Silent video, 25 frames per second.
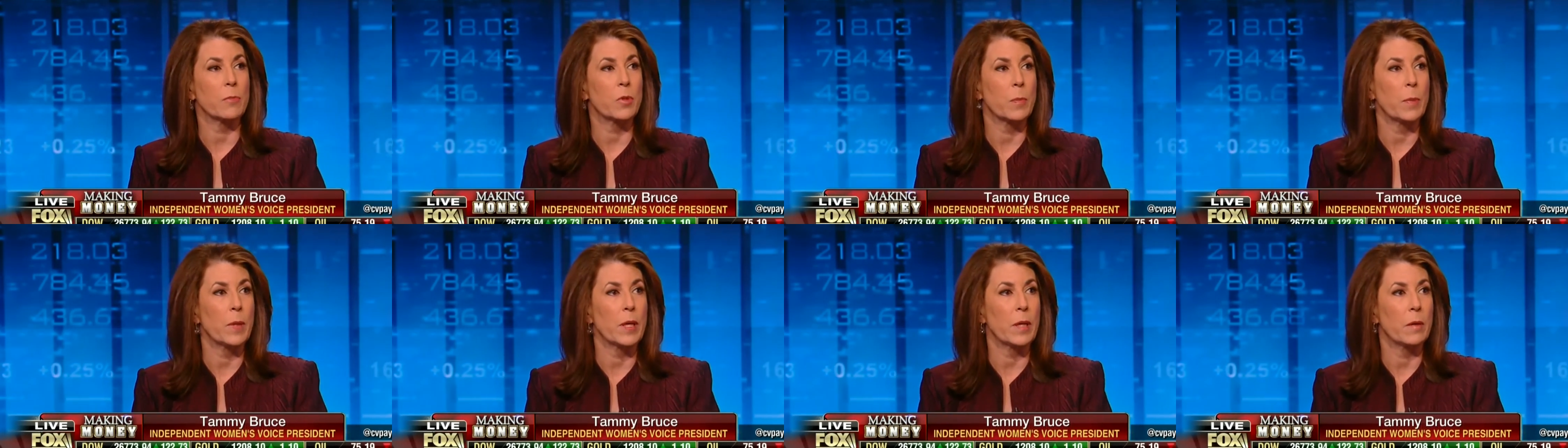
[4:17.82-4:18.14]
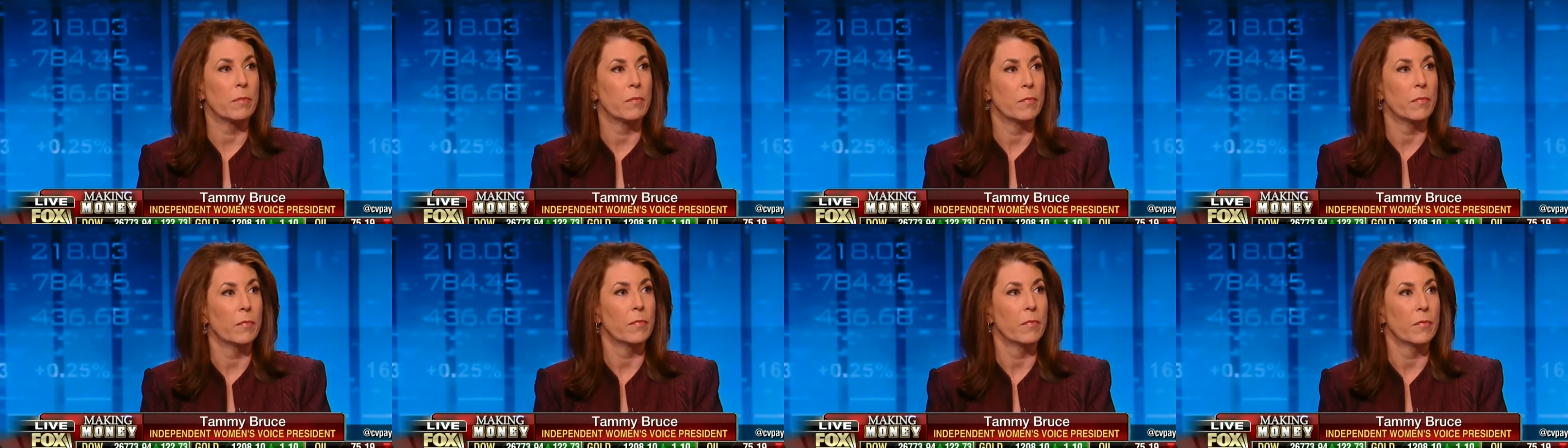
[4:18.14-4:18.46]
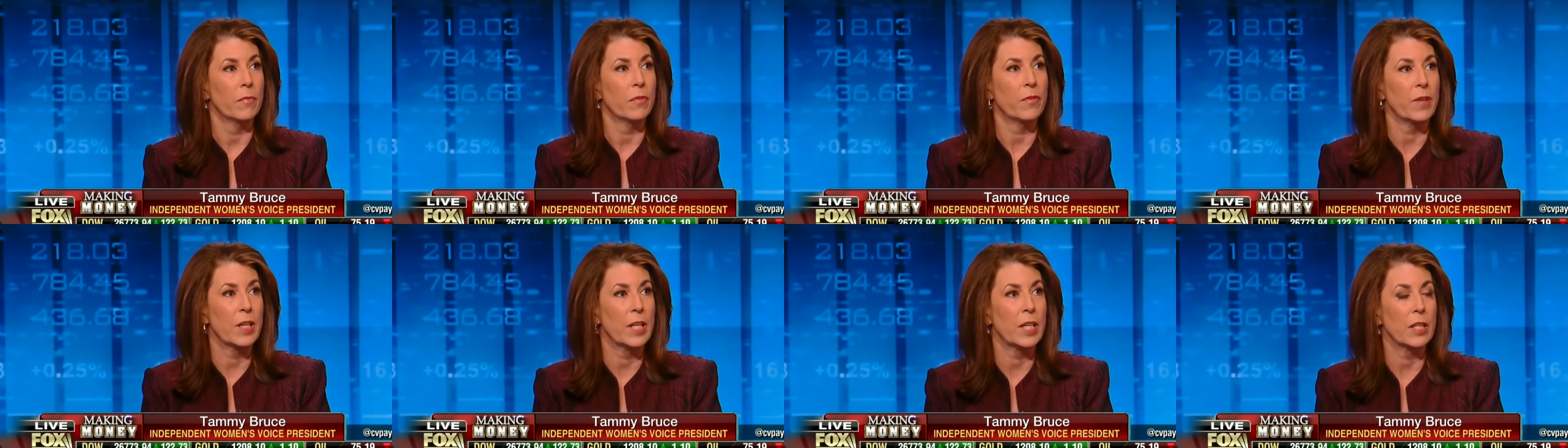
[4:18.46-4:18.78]
I read the
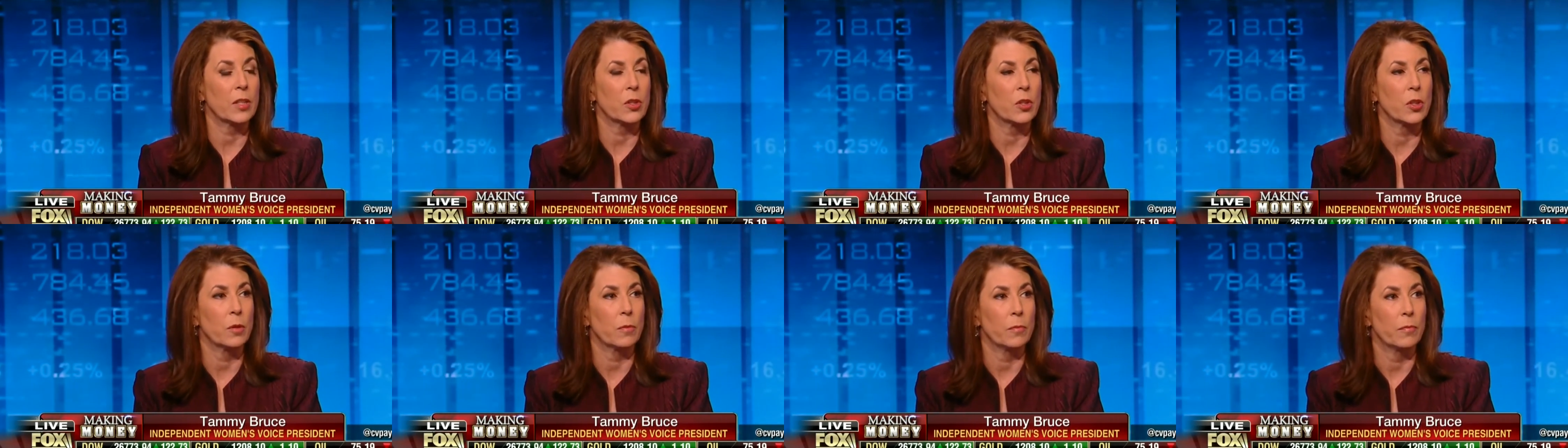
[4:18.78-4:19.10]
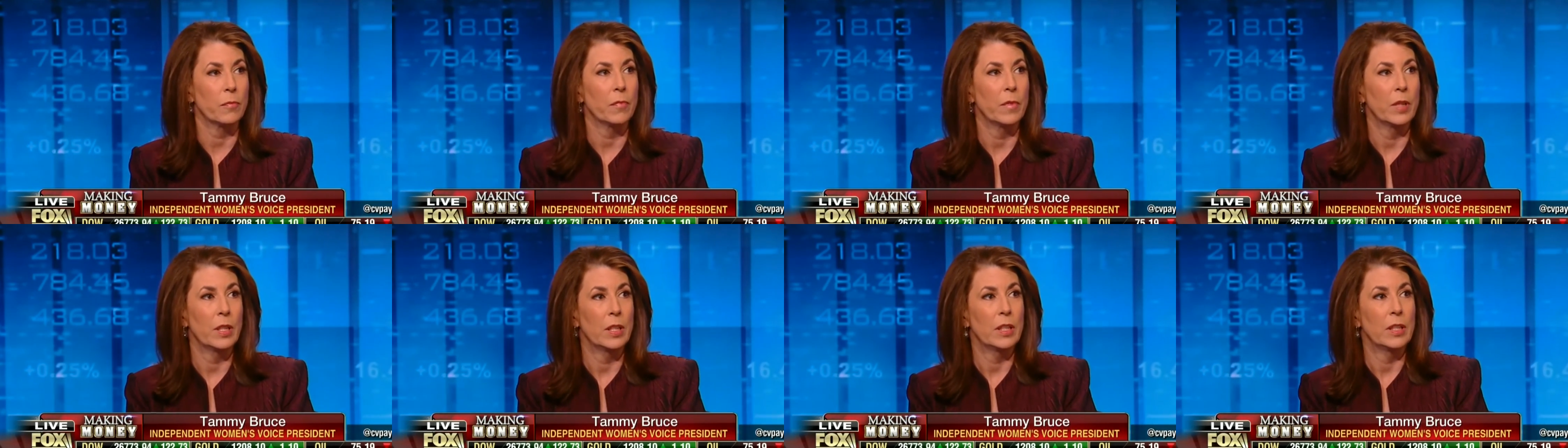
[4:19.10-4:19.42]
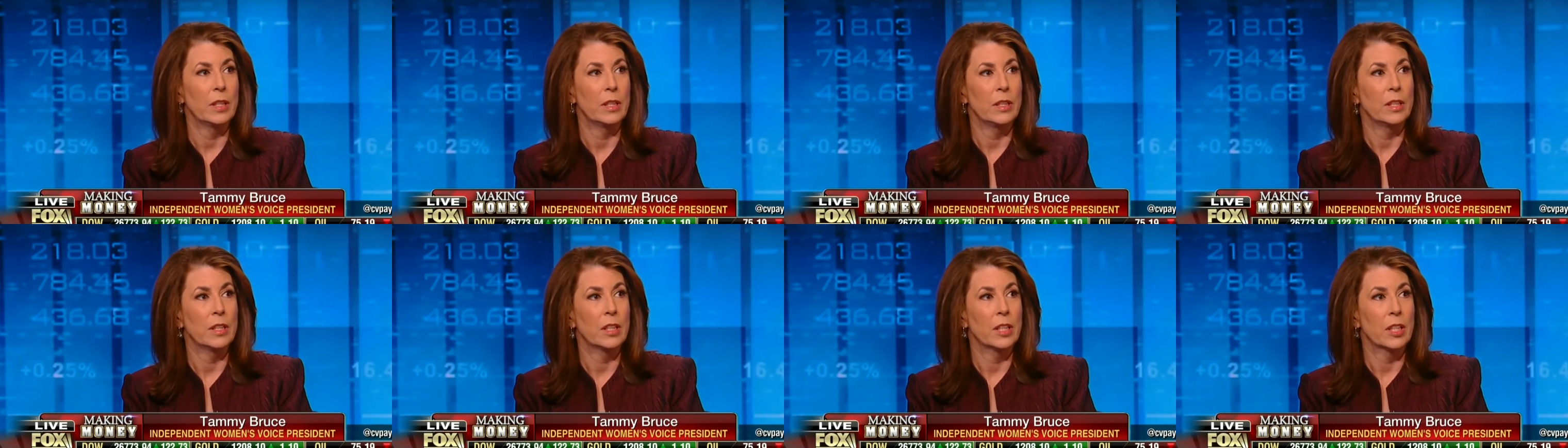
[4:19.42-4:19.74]
South China Morning Post,
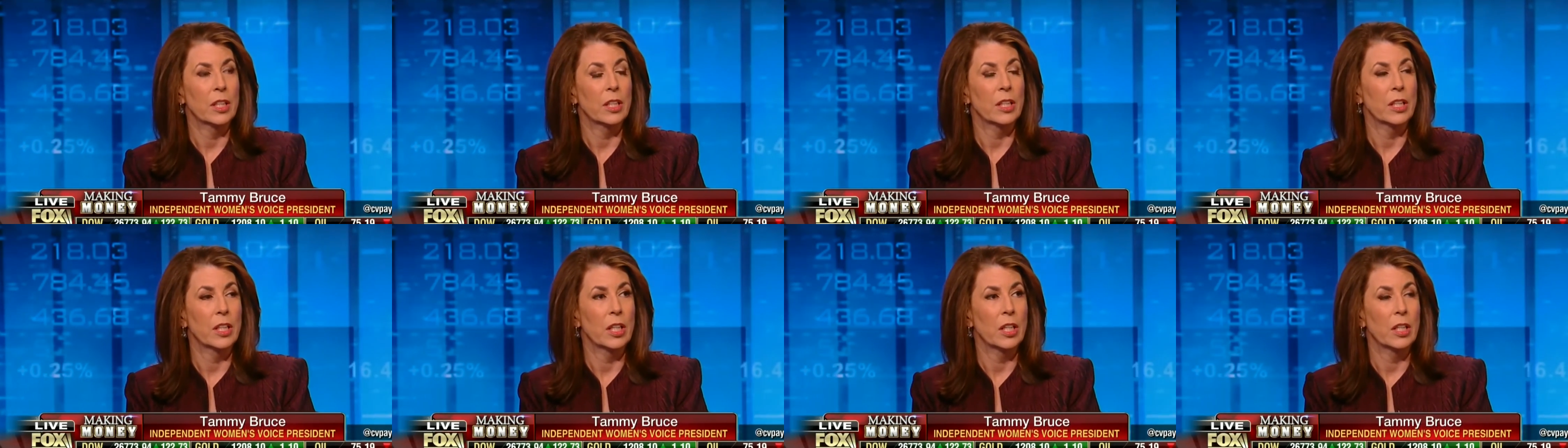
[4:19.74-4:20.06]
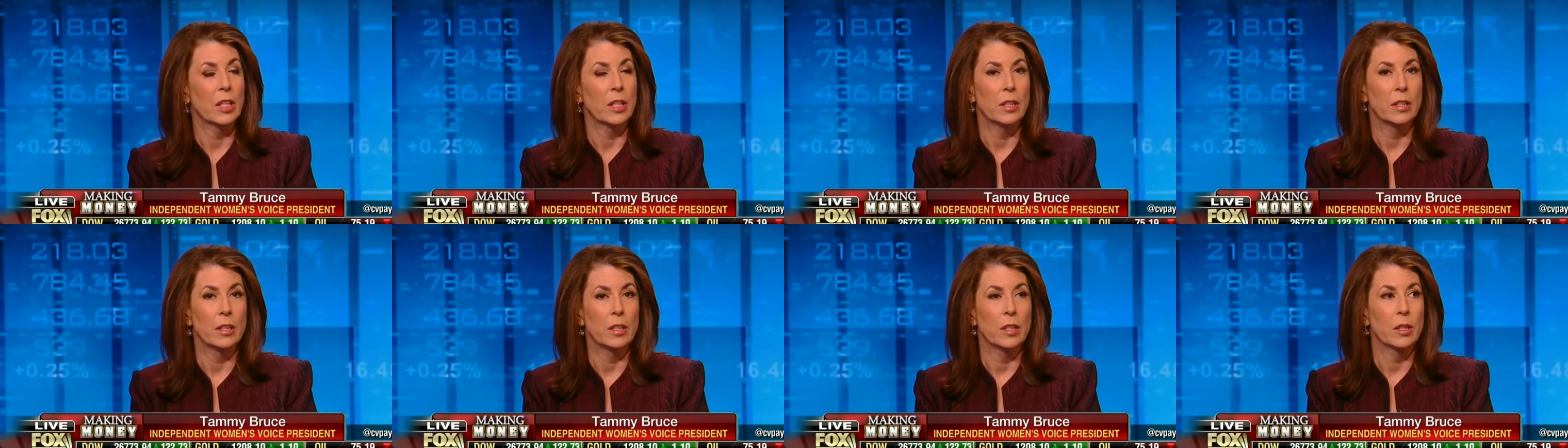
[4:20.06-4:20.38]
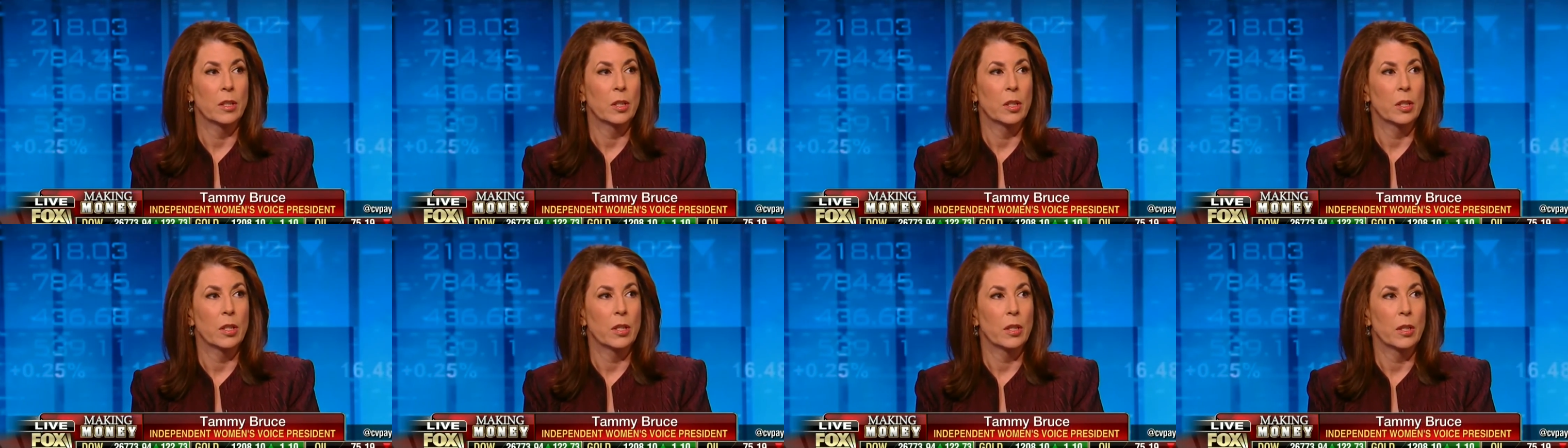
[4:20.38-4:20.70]
and they always pick up
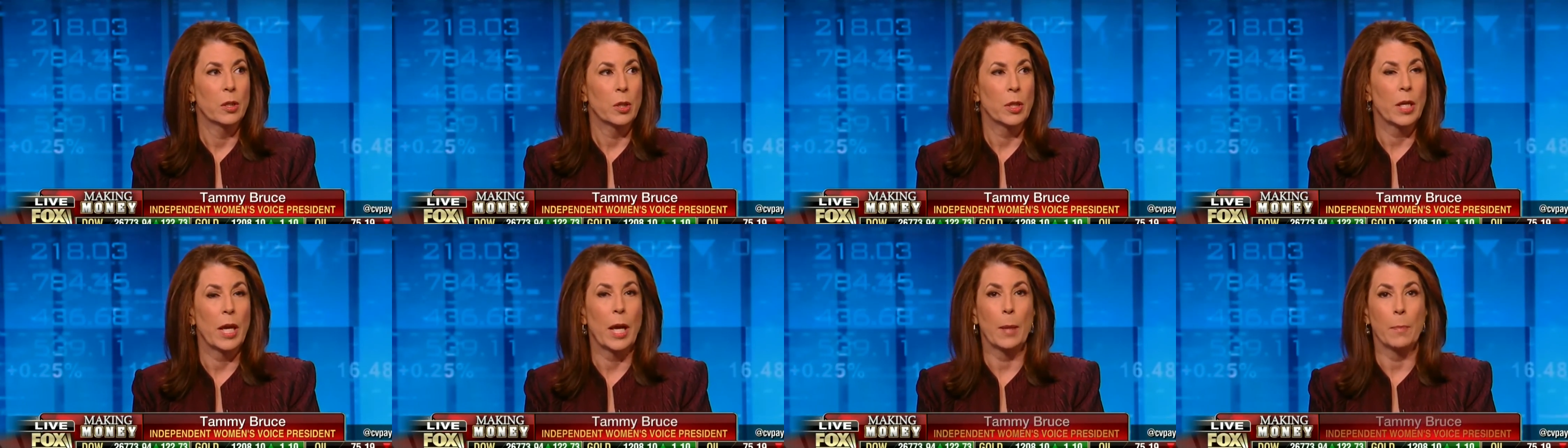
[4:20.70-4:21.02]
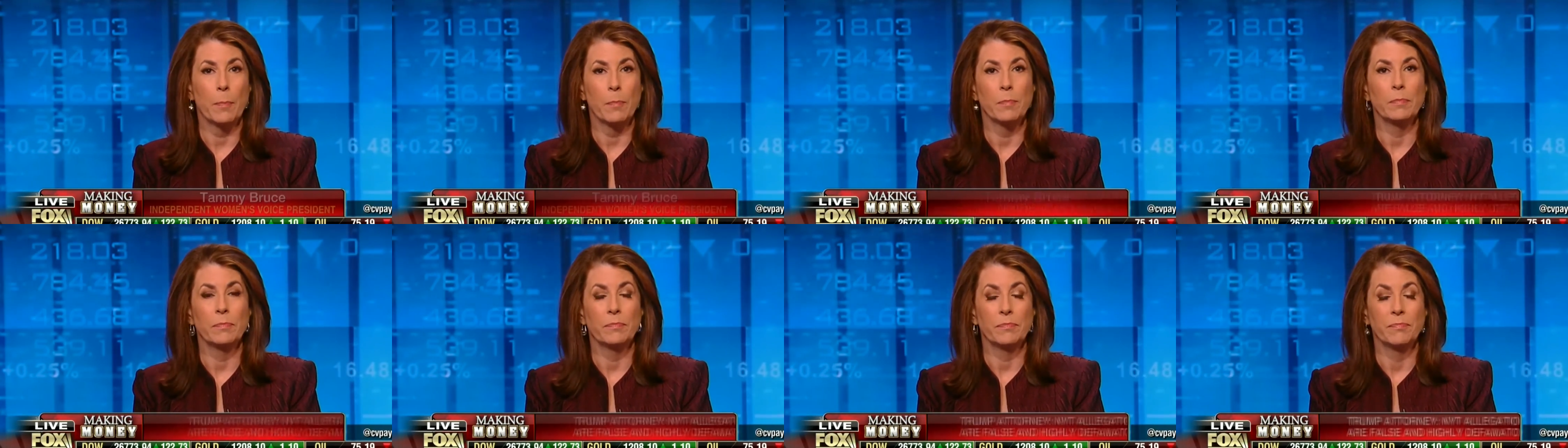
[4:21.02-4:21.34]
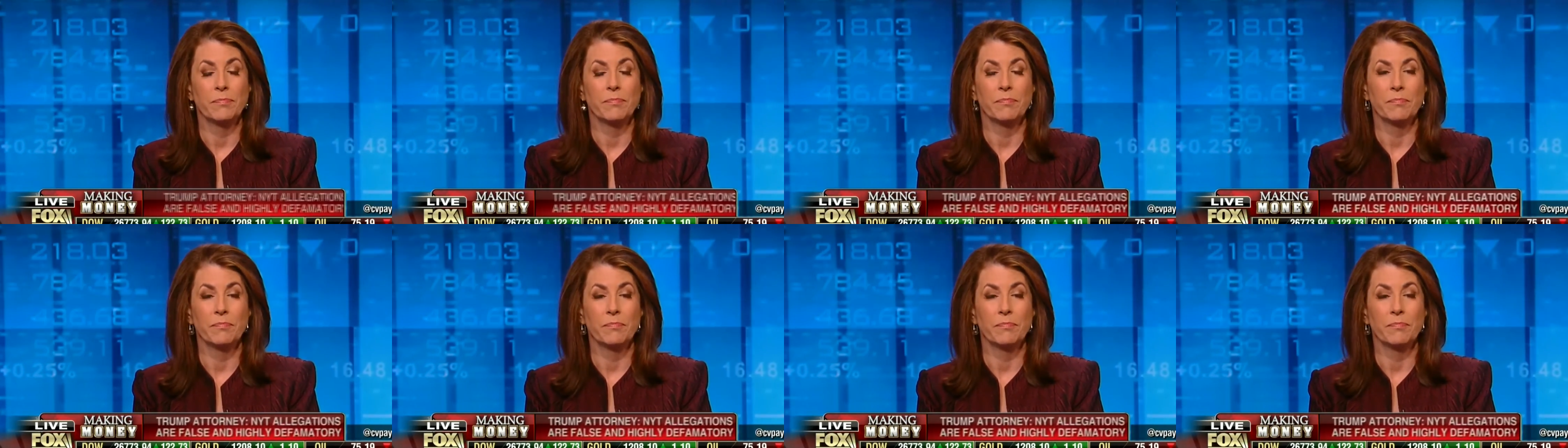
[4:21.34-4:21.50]
on this. We got to go.